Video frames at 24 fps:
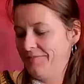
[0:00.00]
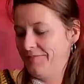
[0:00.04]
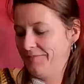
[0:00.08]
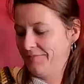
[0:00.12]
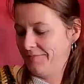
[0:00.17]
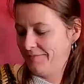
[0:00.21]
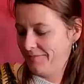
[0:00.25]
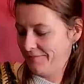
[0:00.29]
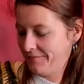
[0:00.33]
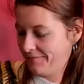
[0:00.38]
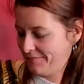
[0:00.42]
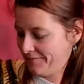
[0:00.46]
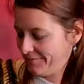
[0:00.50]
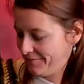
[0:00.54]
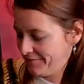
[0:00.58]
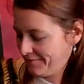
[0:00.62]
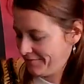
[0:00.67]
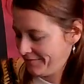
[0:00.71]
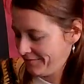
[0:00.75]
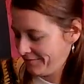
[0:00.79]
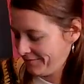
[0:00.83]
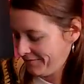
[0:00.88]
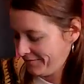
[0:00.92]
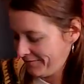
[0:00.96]

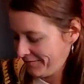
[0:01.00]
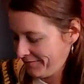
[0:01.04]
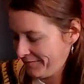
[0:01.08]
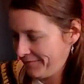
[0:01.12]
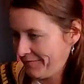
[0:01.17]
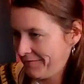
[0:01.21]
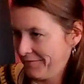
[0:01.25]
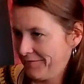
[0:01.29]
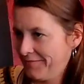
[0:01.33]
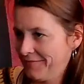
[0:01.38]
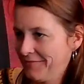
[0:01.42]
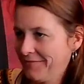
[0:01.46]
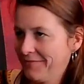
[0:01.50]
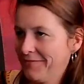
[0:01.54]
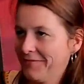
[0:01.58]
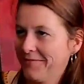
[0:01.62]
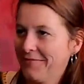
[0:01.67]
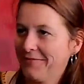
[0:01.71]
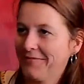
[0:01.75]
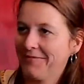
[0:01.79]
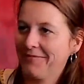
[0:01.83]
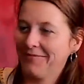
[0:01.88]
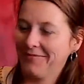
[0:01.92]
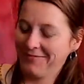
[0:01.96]

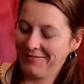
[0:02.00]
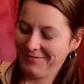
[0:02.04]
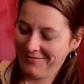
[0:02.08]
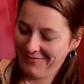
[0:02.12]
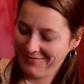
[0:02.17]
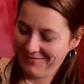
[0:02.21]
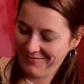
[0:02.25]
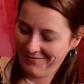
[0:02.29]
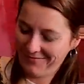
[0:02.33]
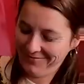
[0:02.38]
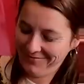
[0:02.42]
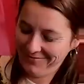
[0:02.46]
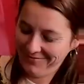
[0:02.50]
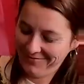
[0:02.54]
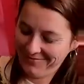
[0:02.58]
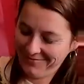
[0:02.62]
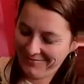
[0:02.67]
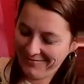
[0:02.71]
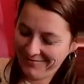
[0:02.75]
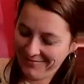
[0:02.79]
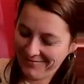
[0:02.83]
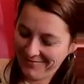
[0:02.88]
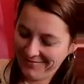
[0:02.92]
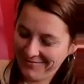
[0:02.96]

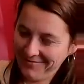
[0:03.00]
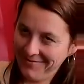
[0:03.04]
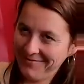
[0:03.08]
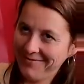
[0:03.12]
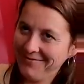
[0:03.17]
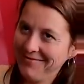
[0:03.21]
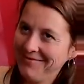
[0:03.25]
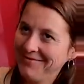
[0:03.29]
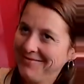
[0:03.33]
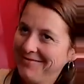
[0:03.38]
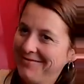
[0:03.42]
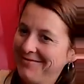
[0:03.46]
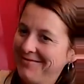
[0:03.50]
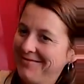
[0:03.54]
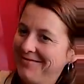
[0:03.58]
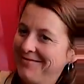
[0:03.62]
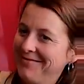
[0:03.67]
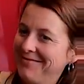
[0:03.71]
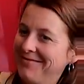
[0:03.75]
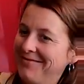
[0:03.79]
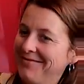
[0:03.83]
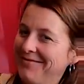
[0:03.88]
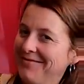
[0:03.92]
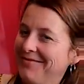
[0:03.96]

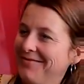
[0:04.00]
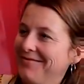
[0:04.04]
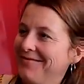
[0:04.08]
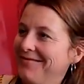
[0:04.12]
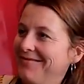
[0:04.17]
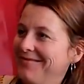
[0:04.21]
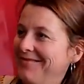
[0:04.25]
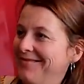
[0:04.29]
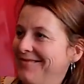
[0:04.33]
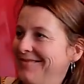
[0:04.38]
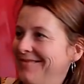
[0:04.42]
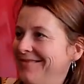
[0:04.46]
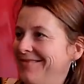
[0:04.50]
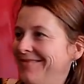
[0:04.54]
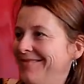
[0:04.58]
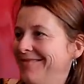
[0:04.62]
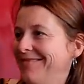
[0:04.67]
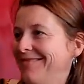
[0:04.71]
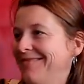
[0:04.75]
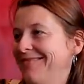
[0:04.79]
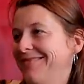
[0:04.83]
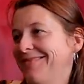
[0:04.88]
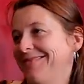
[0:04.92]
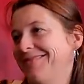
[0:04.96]

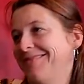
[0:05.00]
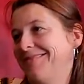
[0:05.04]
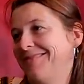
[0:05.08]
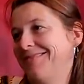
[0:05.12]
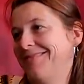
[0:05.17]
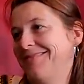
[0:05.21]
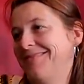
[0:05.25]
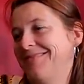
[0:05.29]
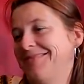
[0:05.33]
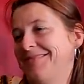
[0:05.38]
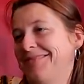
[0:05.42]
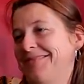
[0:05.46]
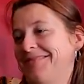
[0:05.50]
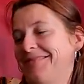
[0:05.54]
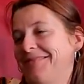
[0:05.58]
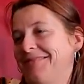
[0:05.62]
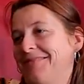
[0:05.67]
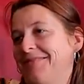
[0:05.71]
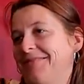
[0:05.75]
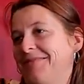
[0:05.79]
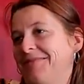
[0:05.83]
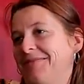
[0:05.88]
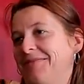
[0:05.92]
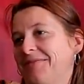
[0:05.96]

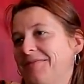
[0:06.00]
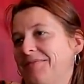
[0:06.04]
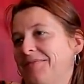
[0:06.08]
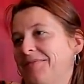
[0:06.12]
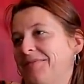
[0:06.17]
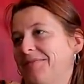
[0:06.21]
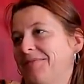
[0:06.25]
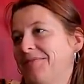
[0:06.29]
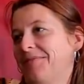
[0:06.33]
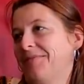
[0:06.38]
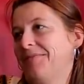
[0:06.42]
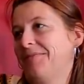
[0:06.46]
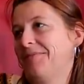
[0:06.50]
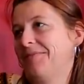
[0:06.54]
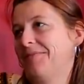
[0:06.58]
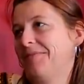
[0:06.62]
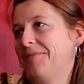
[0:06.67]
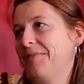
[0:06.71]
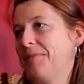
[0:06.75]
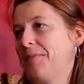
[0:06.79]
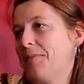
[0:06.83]
The person shown says nothing.